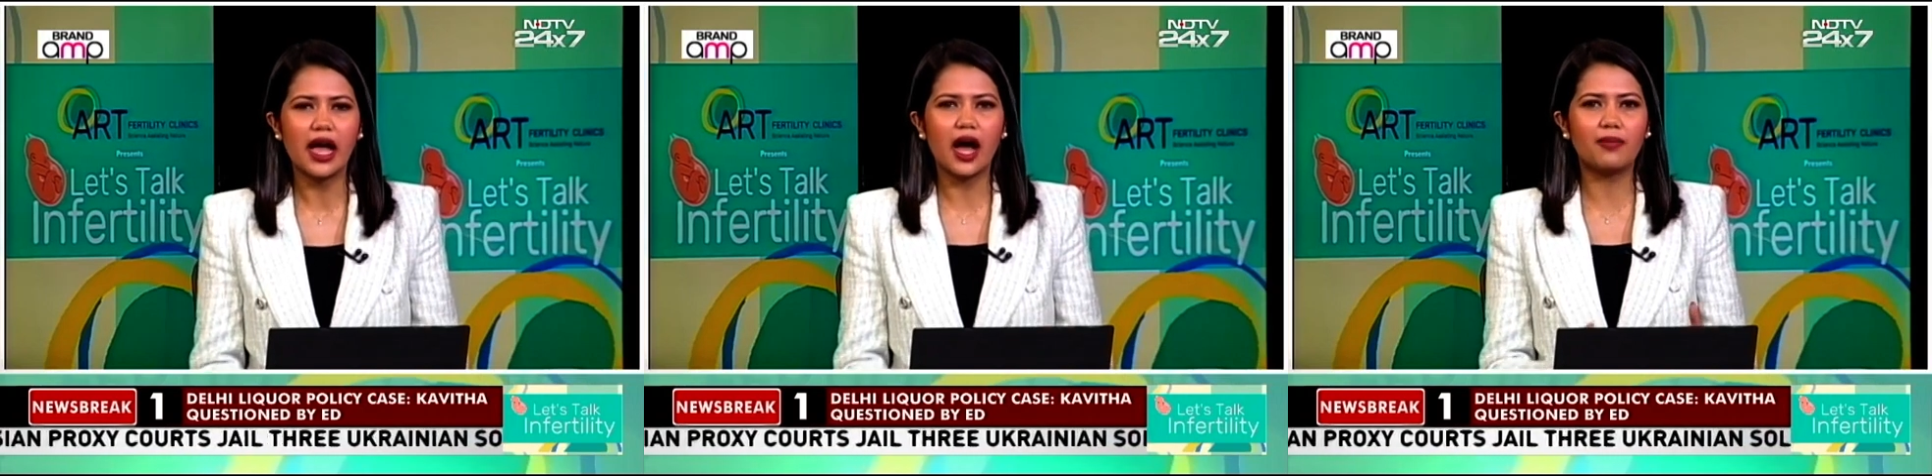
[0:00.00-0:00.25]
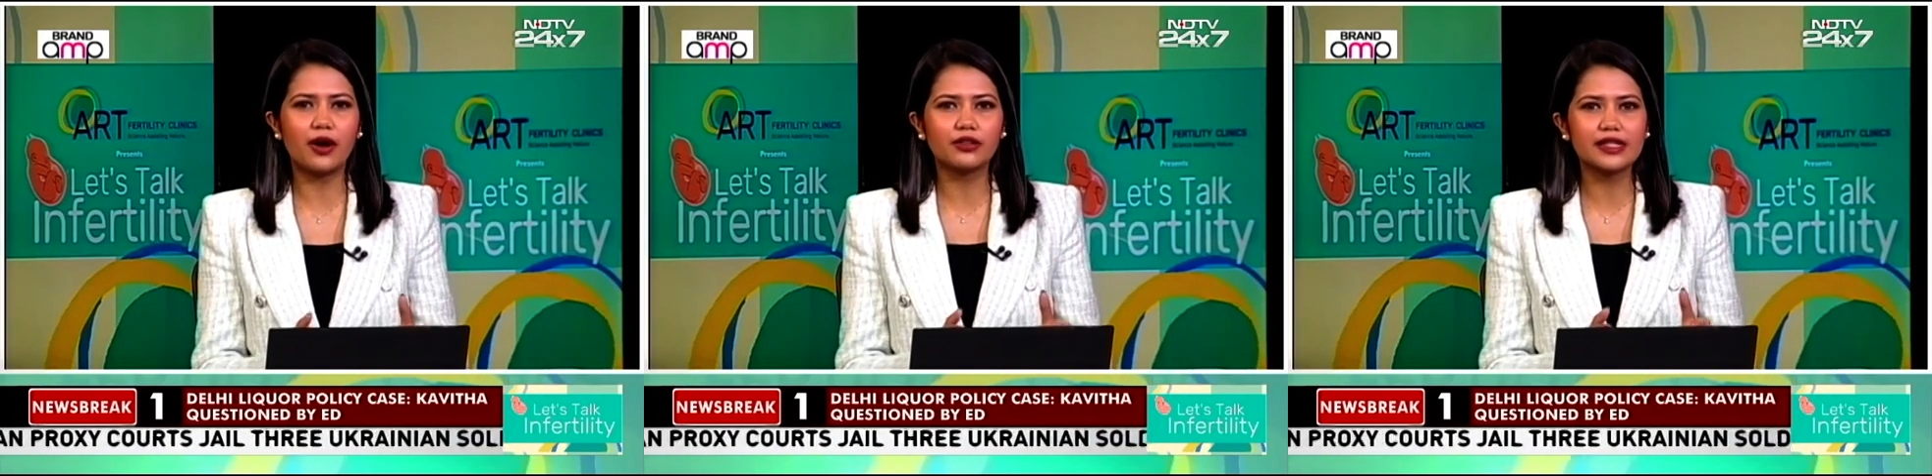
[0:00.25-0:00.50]

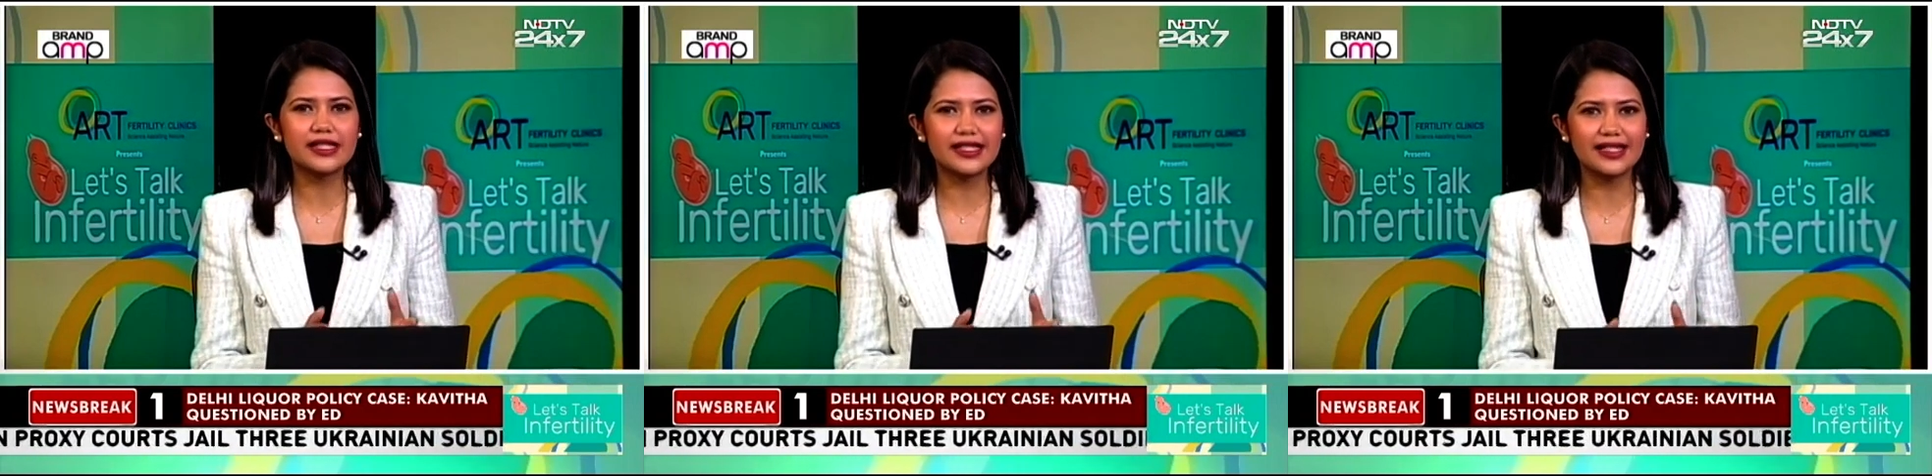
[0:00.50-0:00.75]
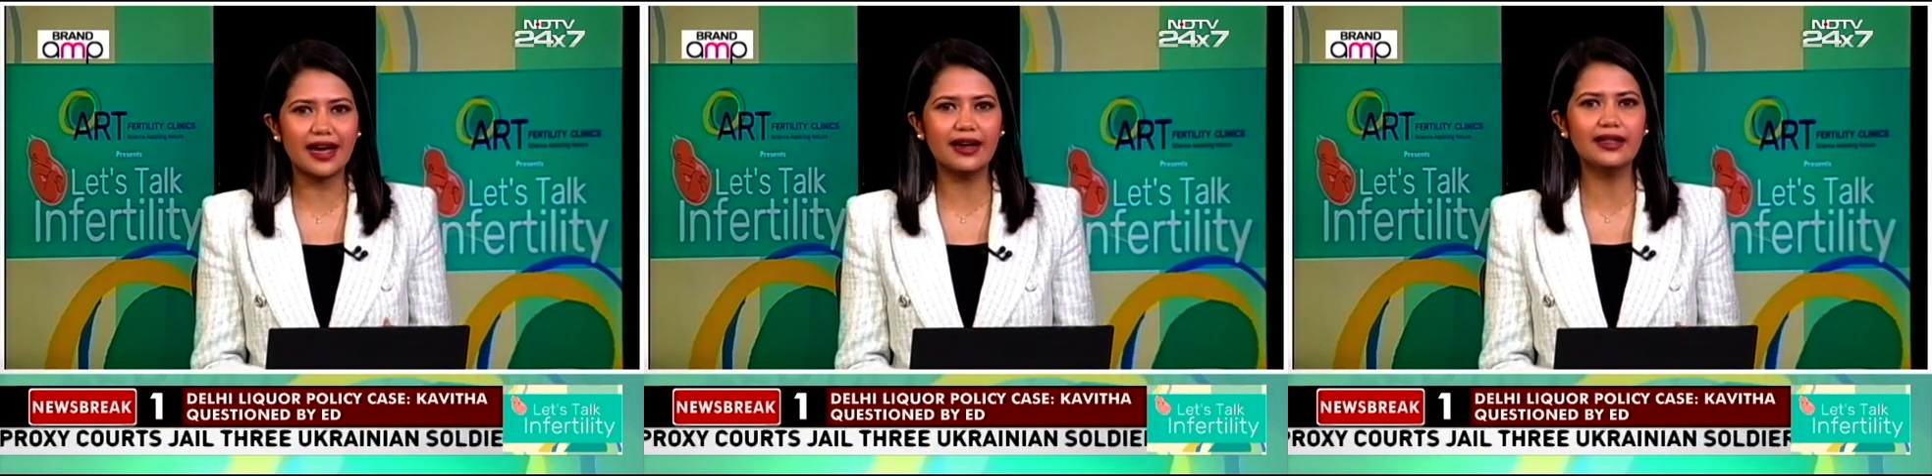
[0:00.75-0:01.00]
about the
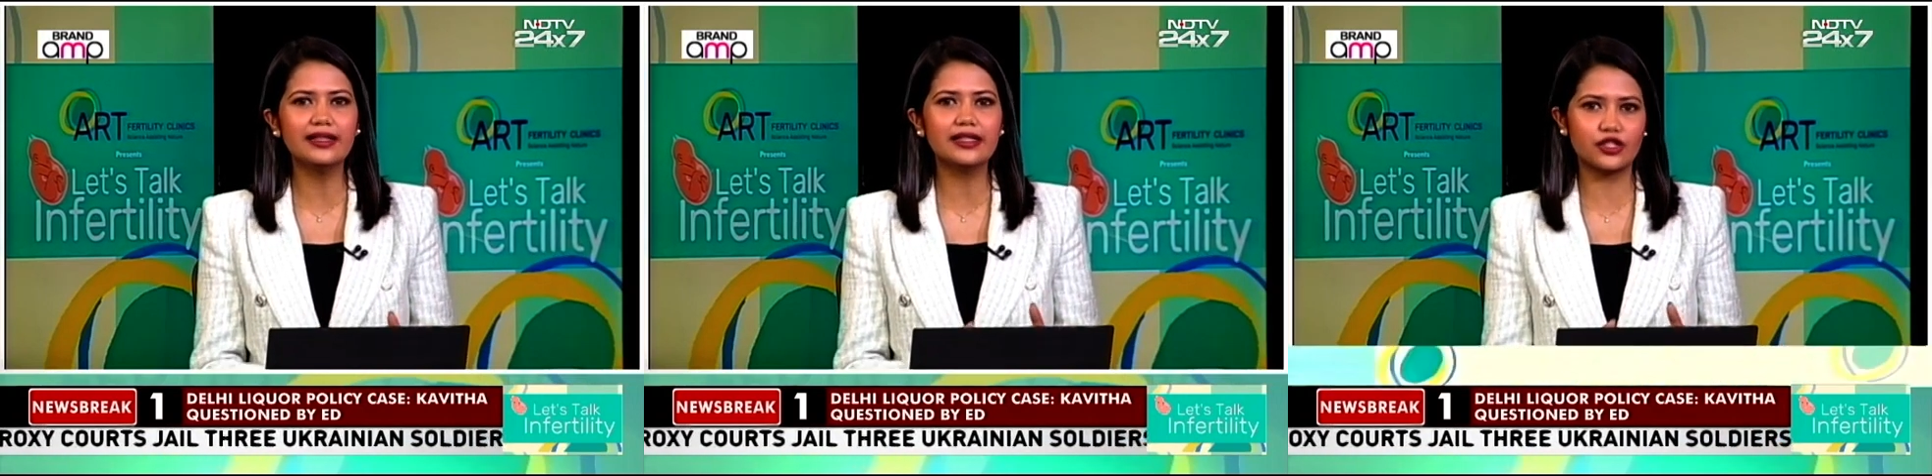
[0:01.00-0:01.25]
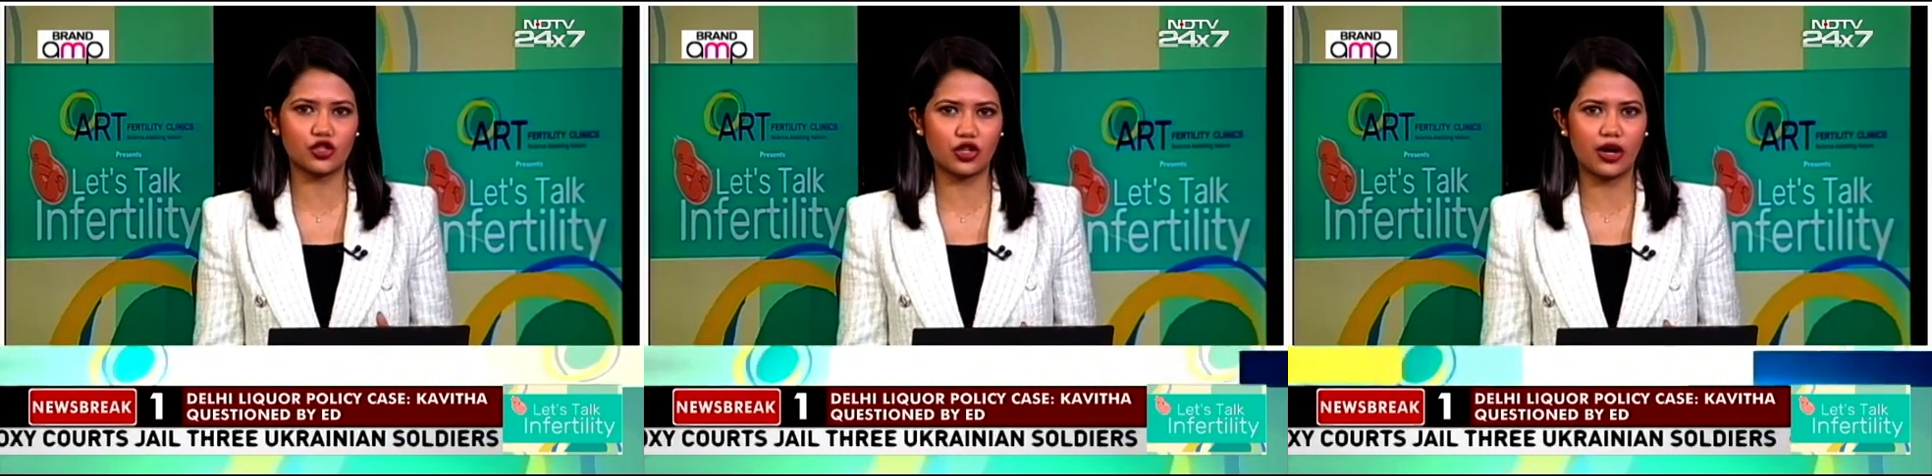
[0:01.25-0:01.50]
silent
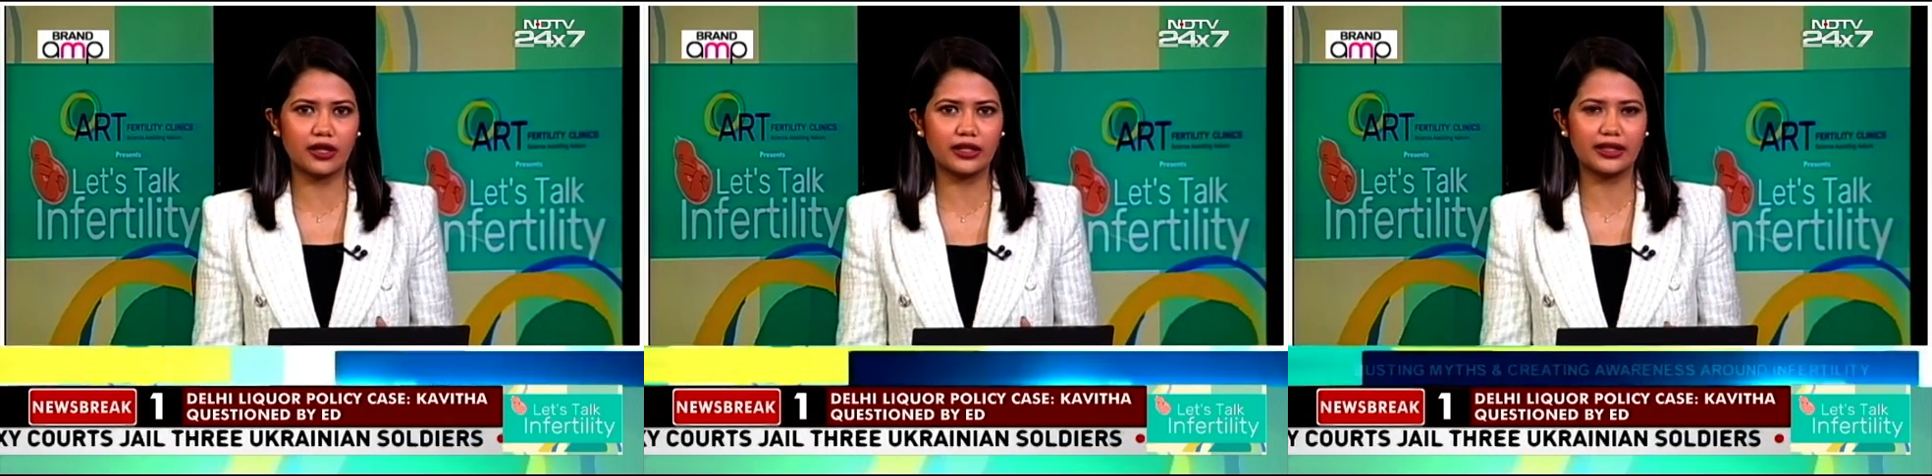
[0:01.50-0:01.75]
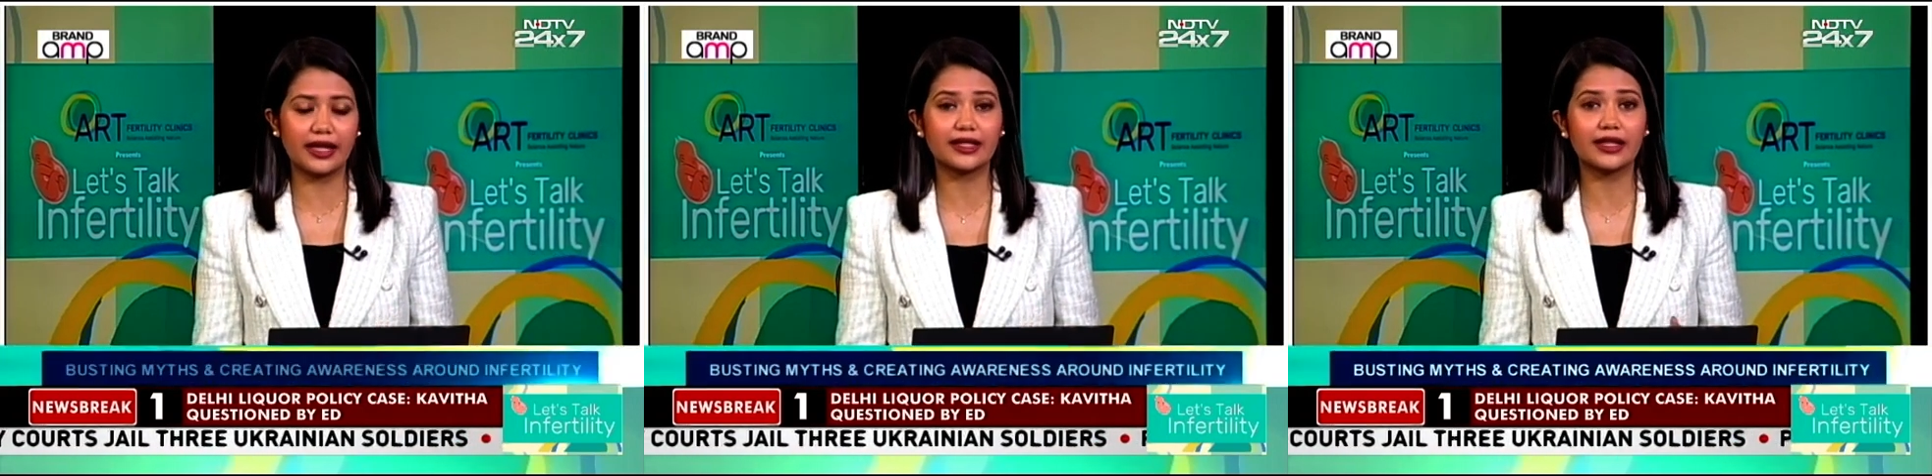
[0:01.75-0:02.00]

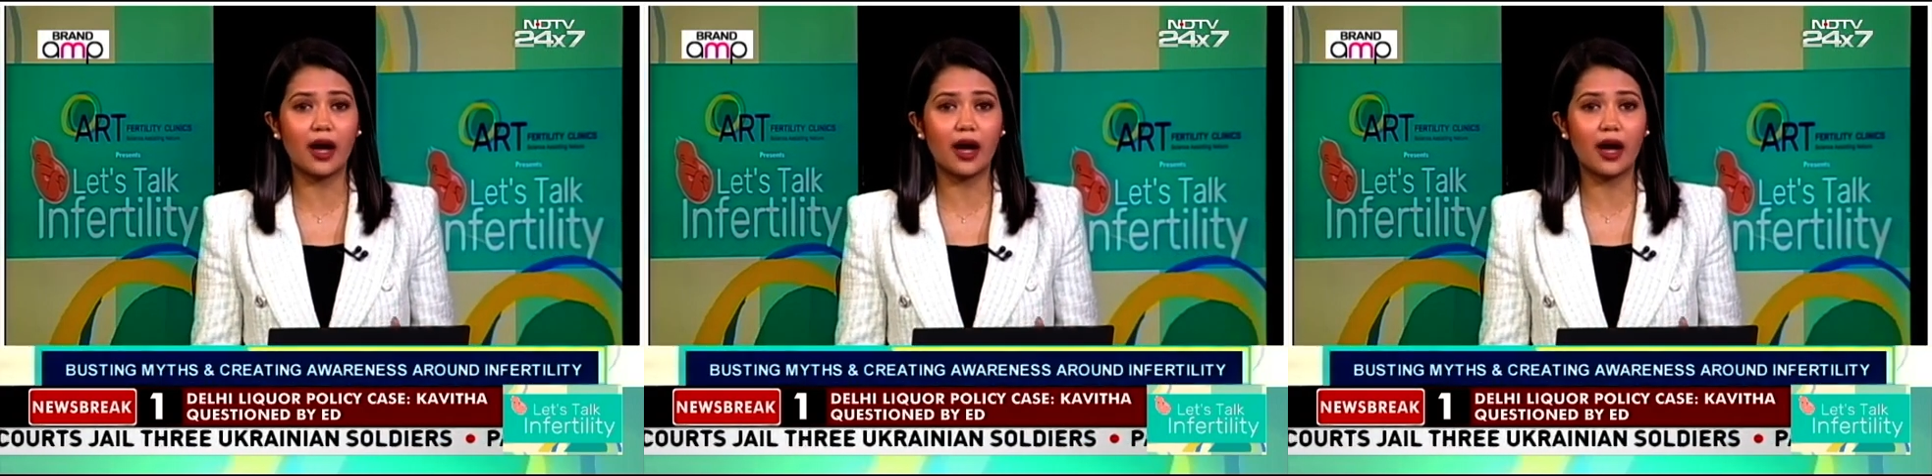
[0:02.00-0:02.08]
struggle that